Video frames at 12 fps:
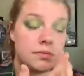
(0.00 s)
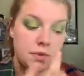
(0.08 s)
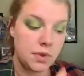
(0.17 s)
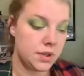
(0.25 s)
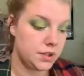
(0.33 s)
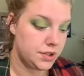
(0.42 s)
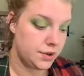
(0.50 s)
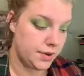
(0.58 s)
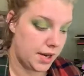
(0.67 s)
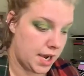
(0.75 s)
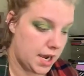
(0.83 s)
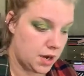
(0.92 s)
So
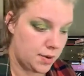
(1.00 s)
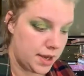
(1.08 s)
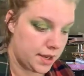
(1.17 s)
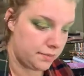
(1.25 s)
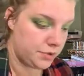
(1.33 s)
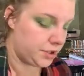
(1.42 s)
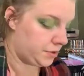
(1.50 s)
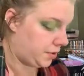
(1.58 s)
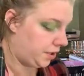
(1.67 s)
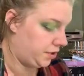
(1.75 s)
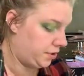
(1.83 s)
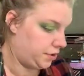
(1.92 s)
now I am just
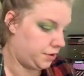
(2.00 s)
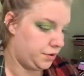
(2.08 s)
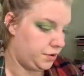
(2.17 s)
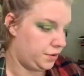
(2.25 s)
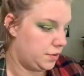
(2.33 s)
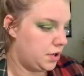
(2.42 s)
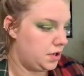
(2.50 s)
going to